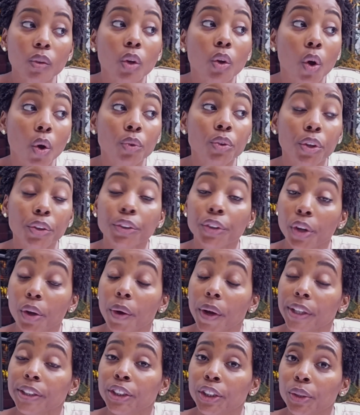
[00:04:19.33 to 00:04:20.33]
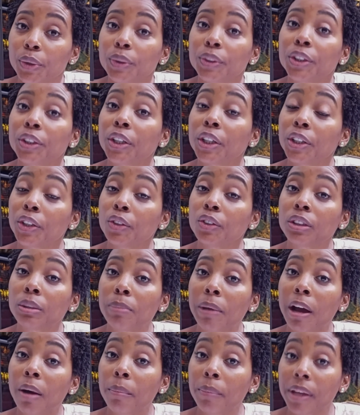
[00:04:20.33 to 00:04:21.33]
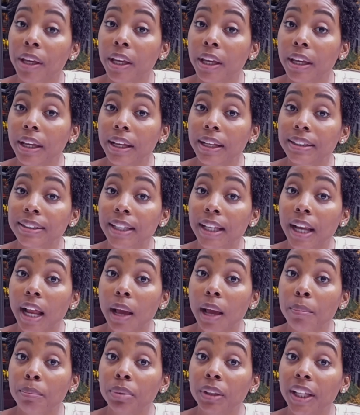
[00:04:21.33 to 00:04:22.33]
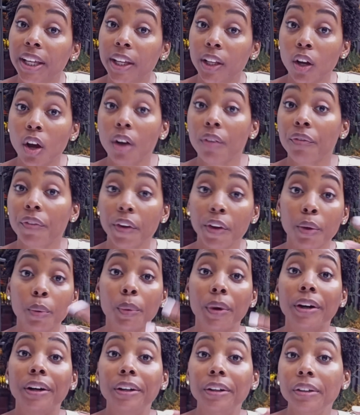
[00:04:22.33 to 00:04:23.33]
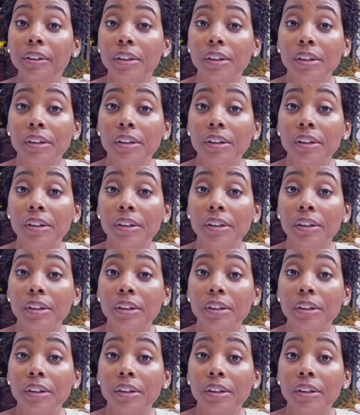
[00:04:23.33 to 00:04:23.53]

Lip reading: Oh, no, I do. The good news about me is that I play it off very well.